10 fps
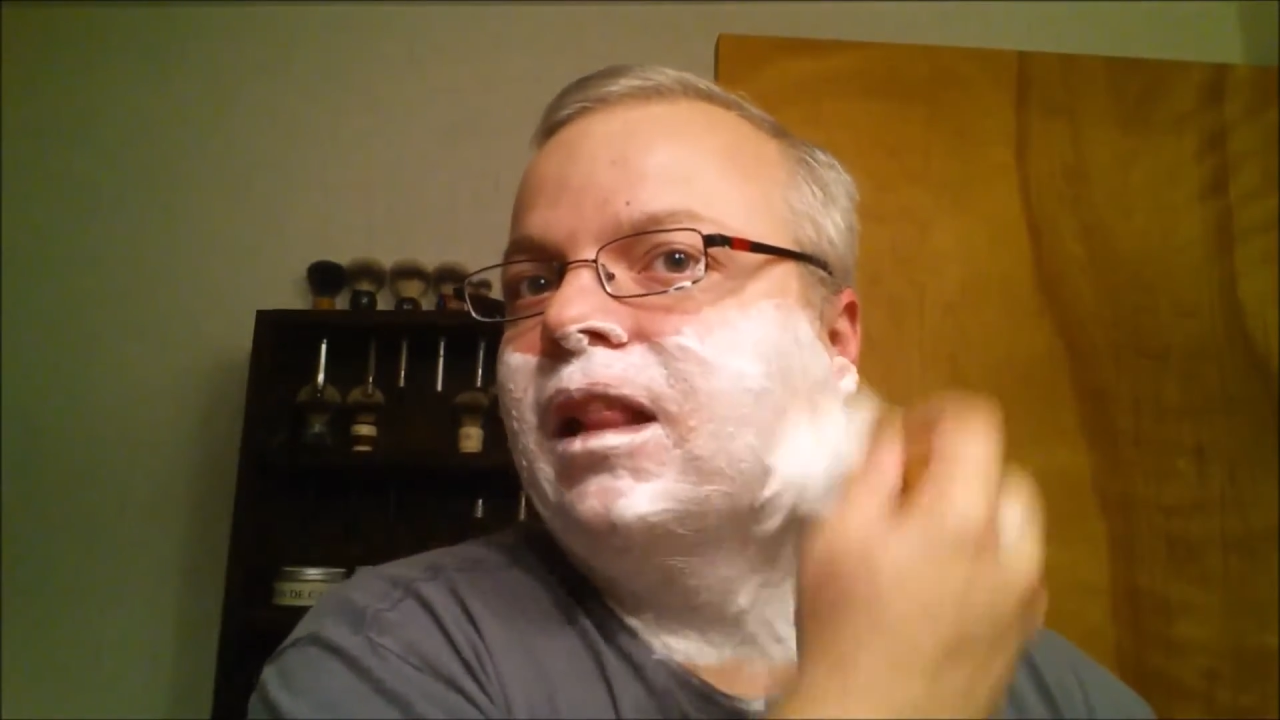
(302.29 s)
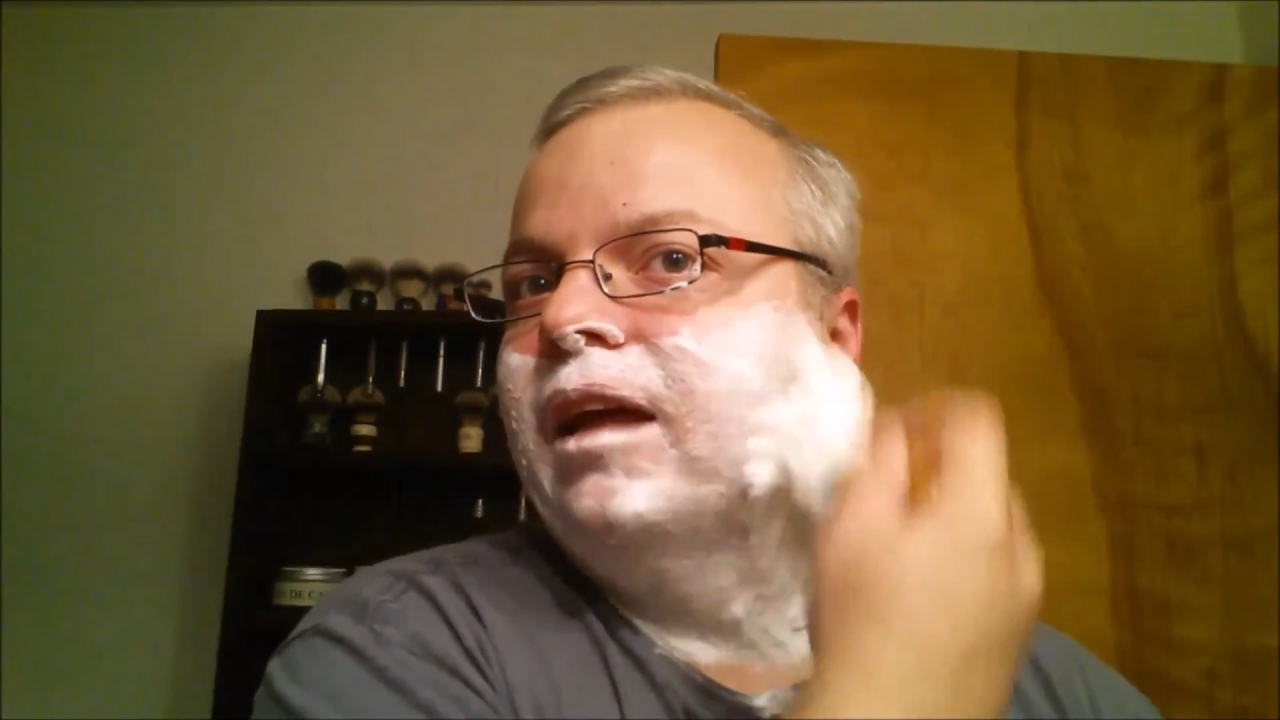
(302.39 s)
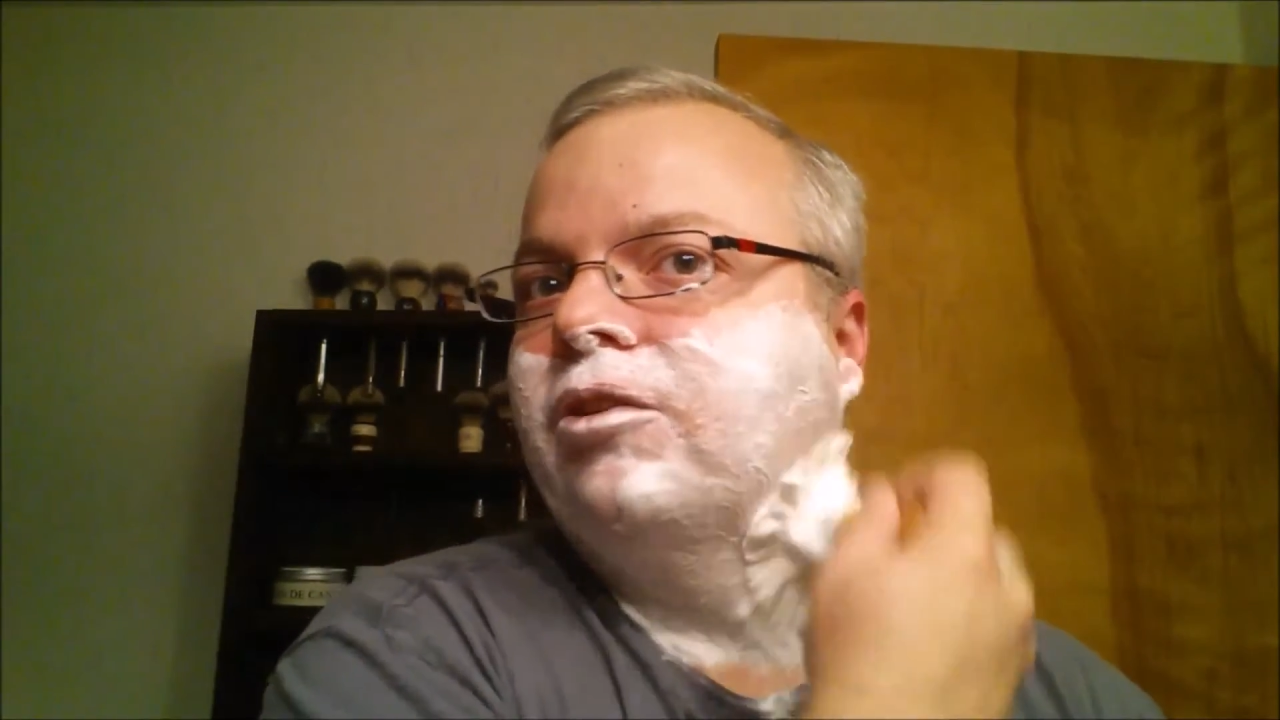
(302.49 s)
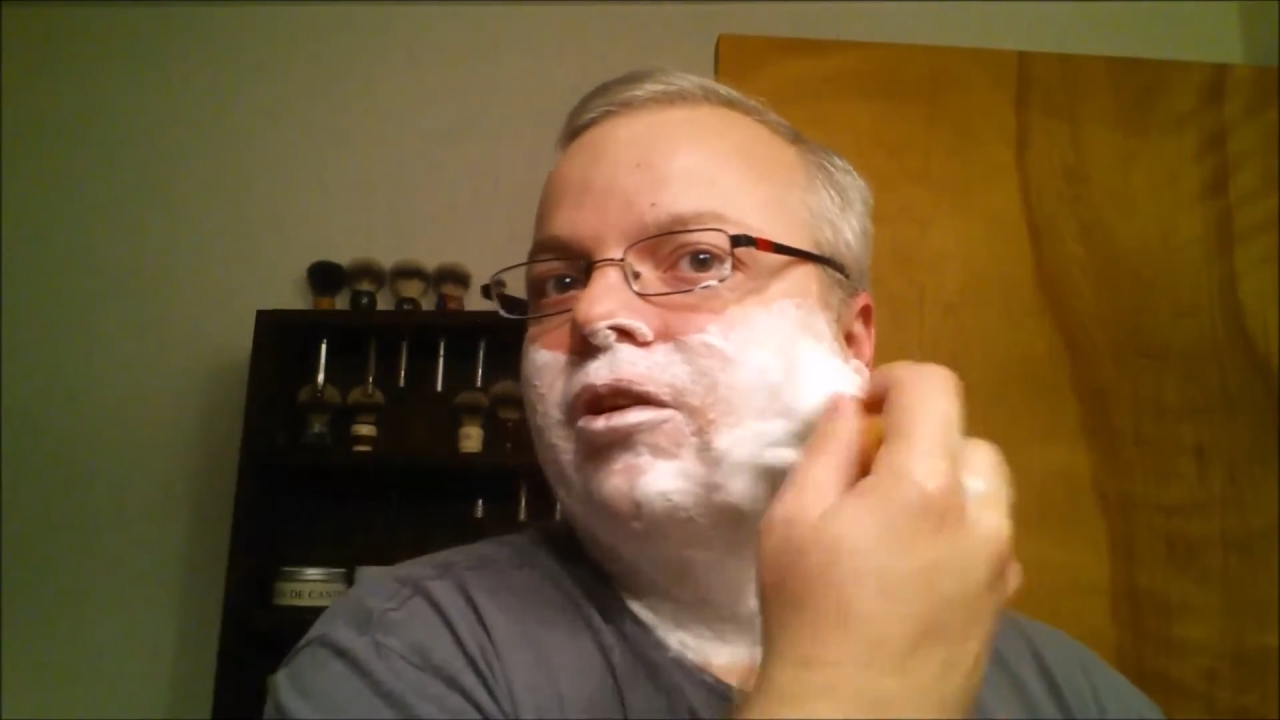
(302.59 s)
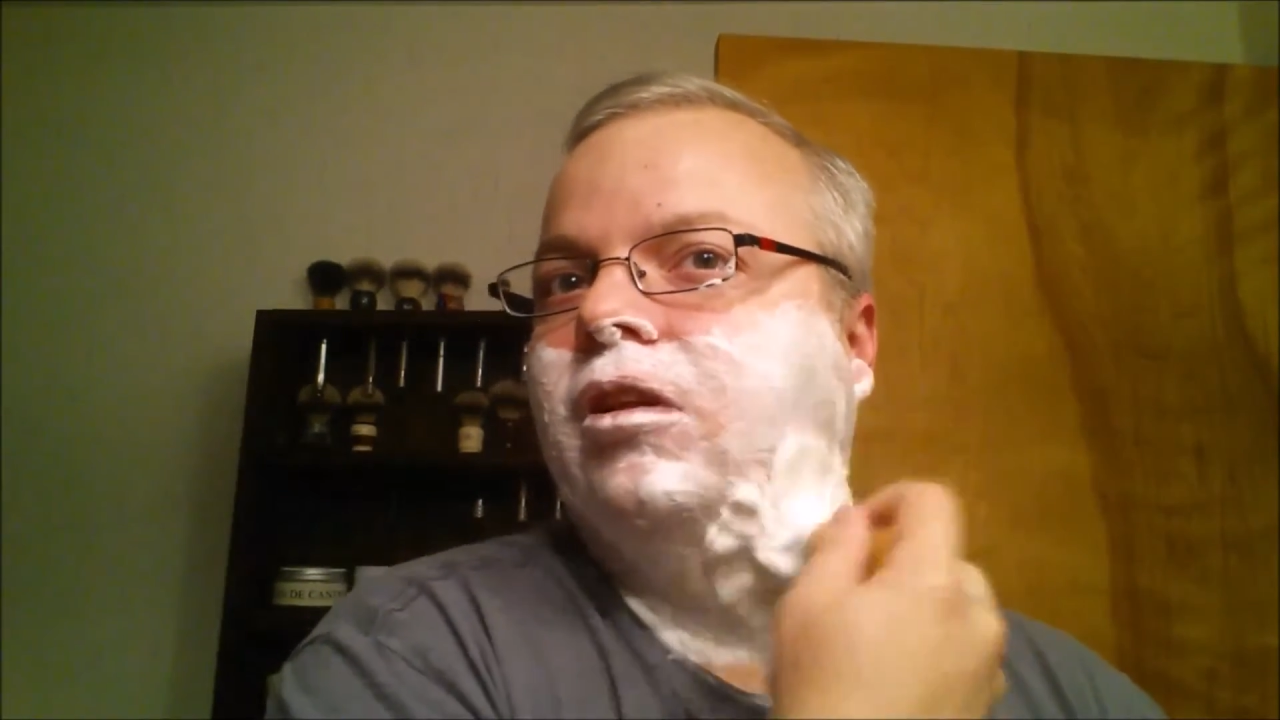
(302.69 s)

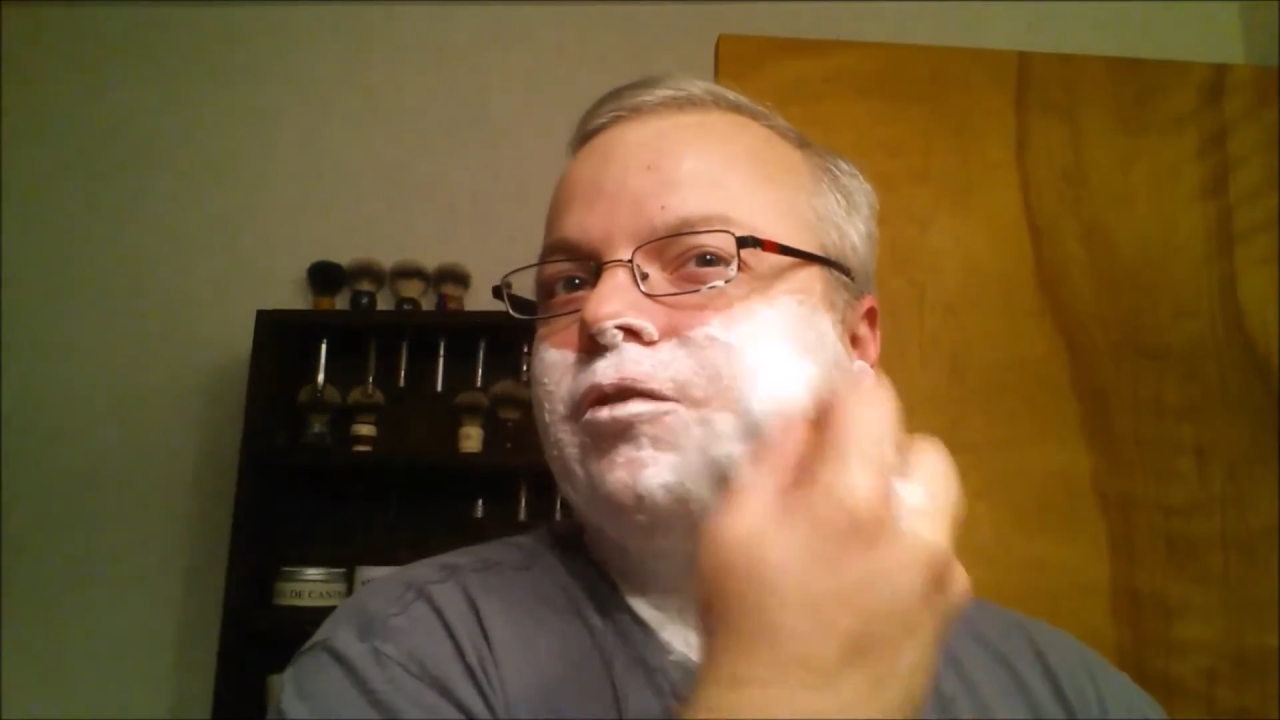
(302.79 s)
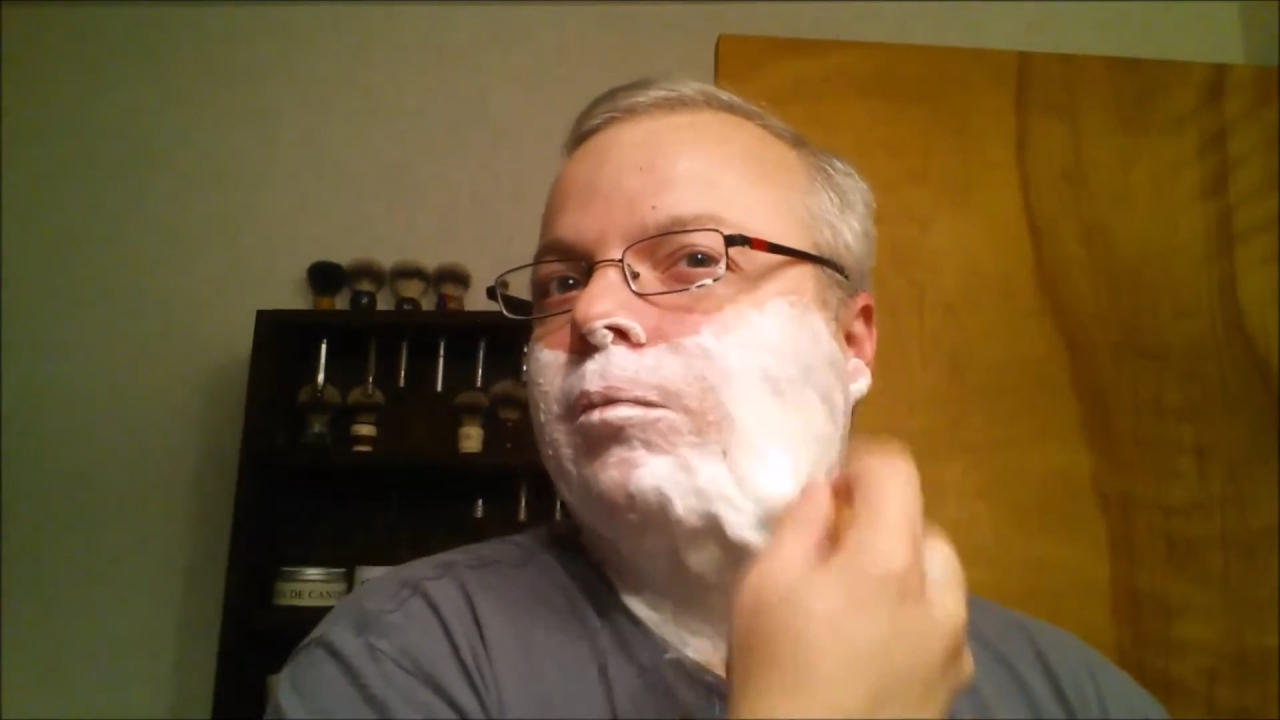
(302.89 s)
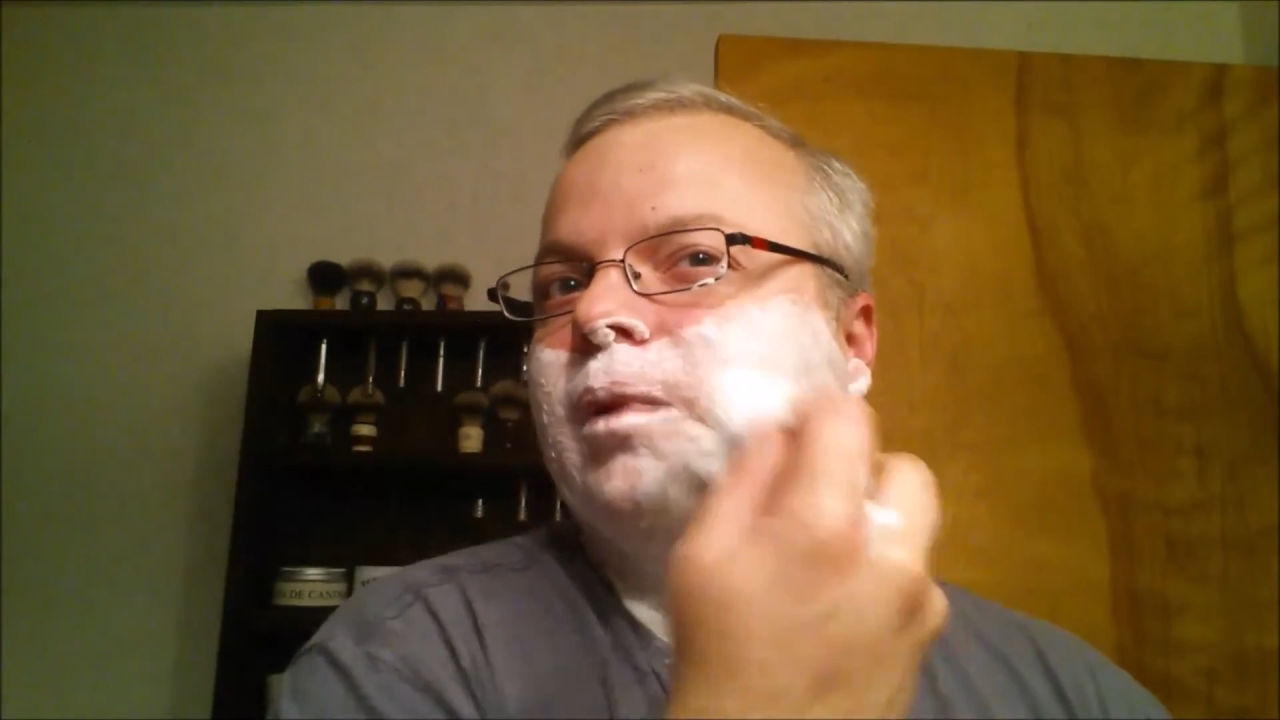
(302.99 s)
lather all over the